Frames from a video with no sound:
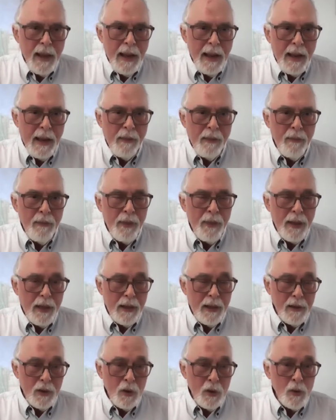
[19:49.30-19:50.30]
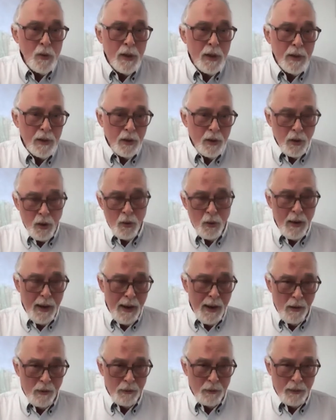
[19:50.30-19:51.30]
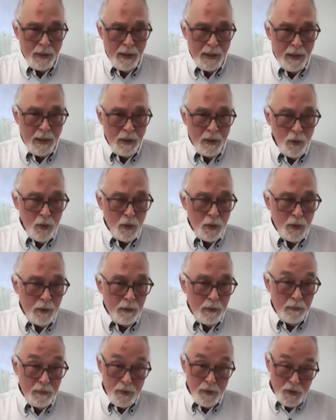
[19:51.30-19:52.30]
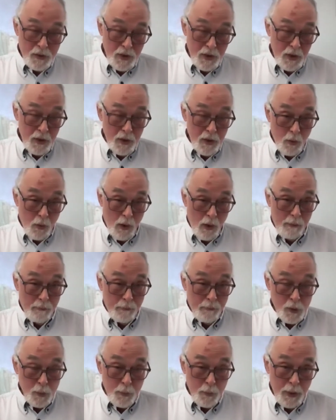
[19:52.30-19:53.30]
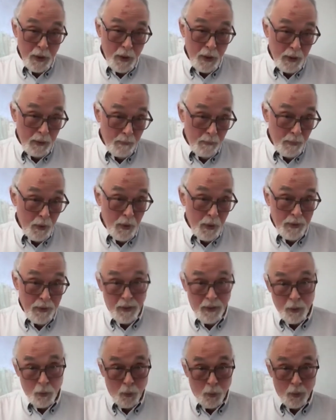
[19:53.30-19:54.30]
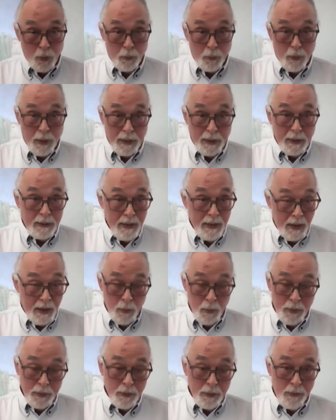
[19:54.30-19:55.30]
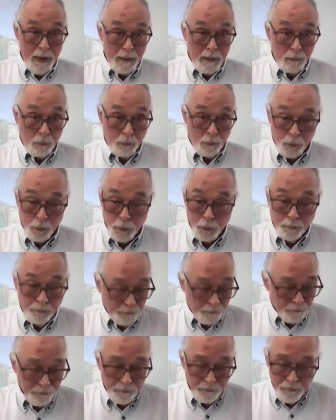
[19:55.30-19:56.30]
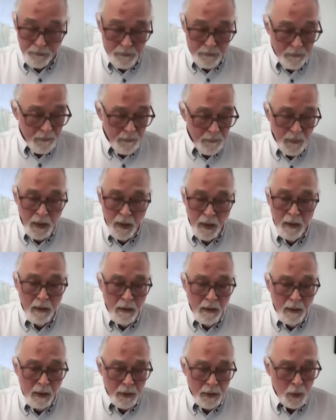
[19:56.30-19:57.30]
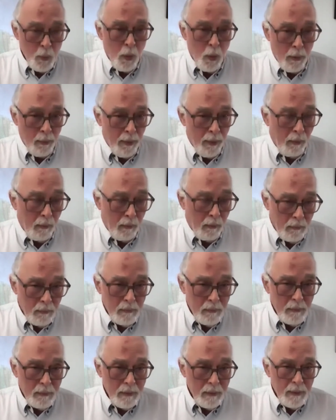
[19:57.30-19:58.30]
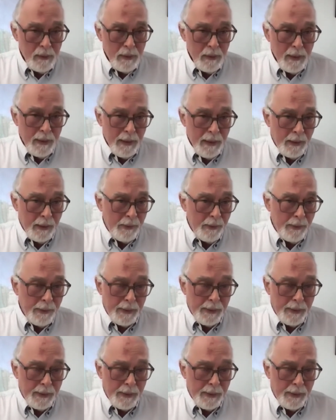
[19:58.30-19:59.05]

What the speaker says: And then you can go out and you can sit in your office, but be doing that oil rig. Now you enter that through a URL in